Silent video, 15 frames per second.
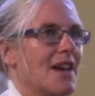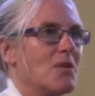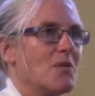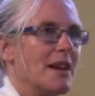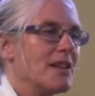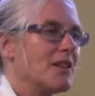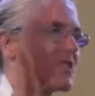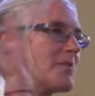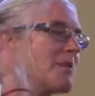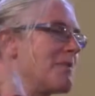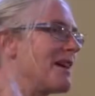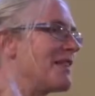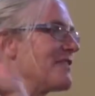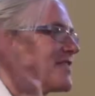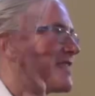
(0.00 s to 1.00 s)
when he got to be
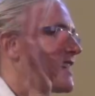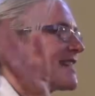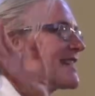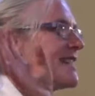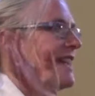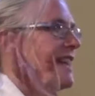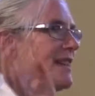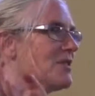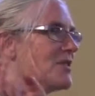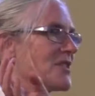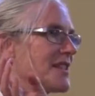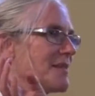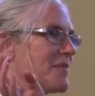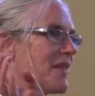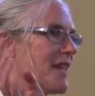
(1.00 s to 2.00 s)
about 16 or
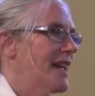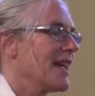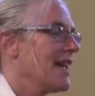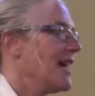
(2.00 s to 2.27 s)
something,